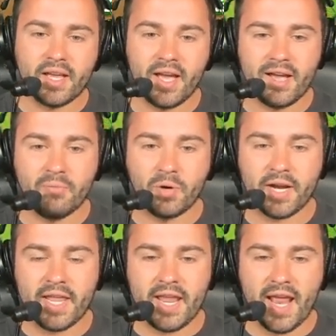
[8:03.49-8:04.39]
We're
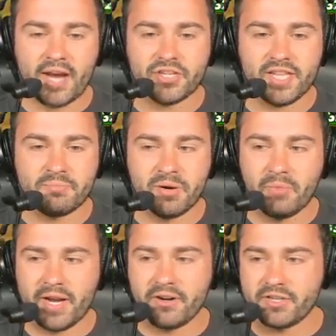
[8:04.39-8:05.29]
going to get... Actually, let's put him
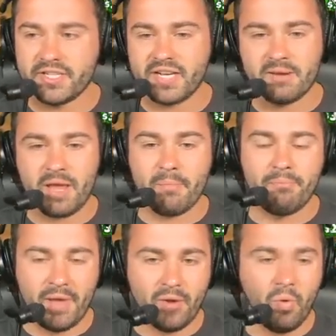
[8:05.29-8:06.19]
right here, because he's going to be a
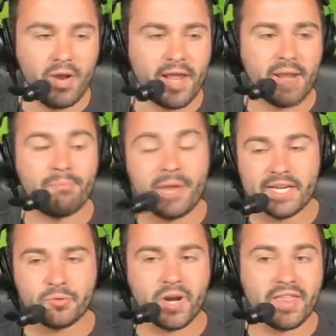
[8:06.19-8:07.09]
big one and a
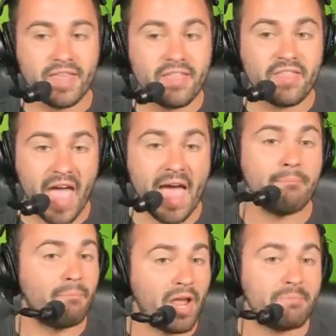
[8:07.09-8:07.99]
biggest one. I think that
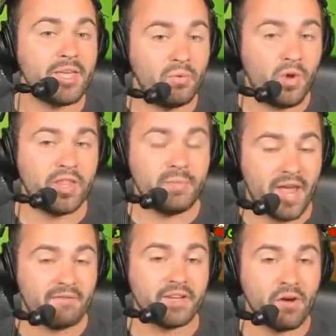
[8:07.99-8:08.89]
might be the one that we
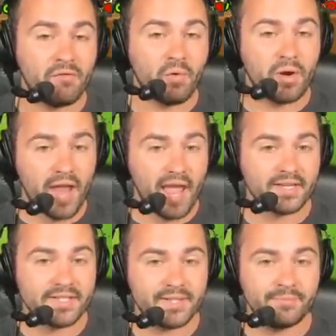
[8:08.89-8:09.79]
have to go for
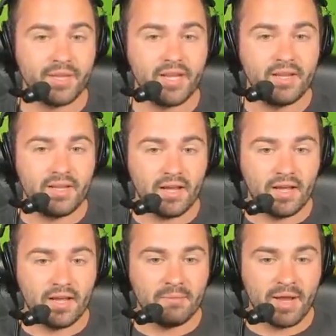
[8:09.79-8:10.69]
next.
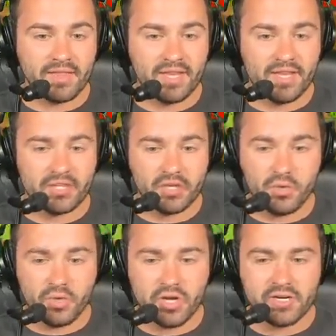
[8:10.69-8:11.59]
I think he's
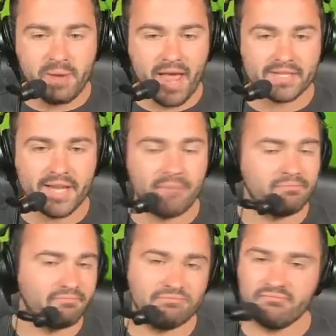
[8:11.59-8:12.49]
too good to pass up
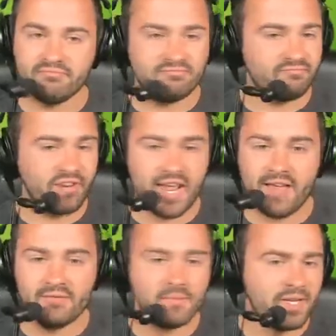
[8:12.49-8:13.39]
for
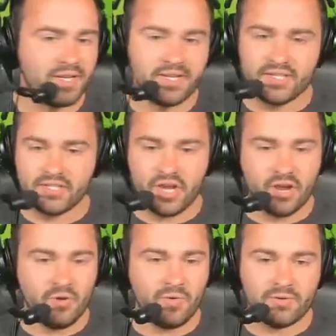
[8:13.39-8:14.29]
now.
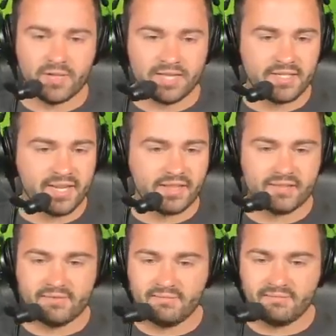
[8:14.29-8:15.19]
So let's get
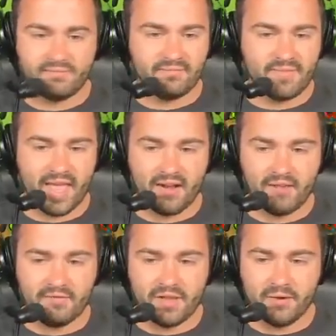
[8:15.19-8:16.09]
that
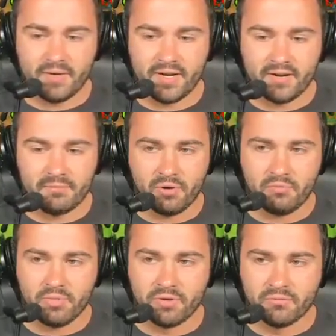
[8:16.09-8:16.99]
all flowing here.
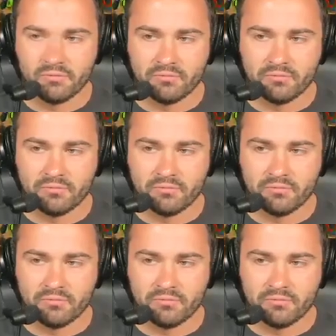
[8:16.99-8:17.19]
Boom, boom.